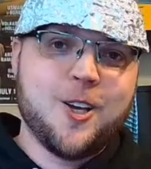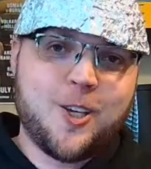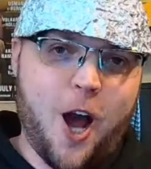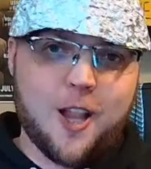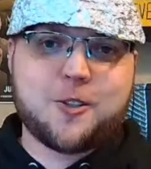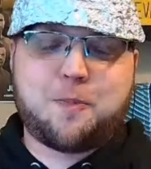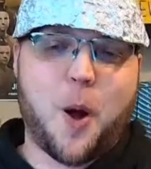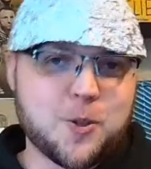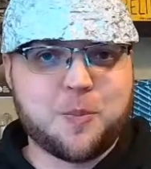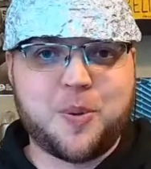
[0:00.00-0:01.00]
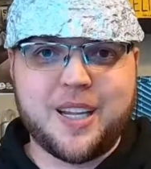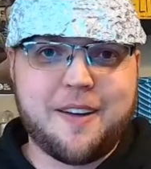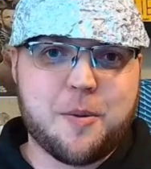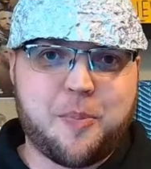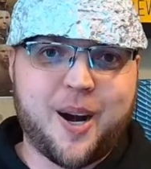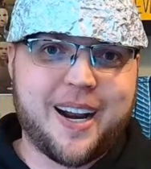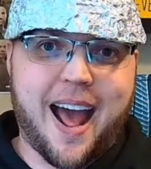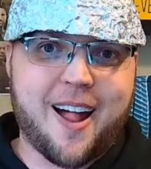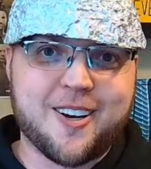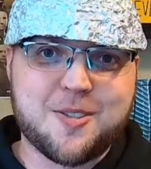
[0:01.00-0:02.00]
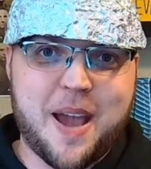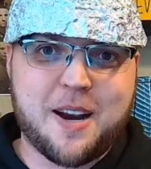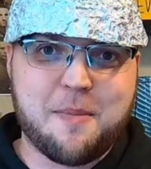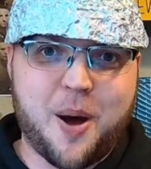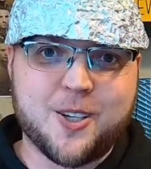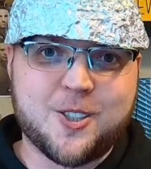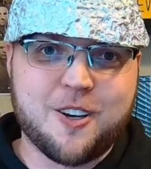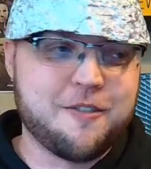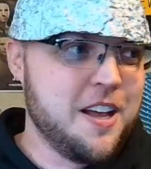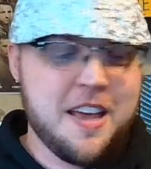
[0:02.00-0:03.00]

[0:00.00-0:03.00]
Y'all are supposed to believe that Brendan Allen has made a bunch of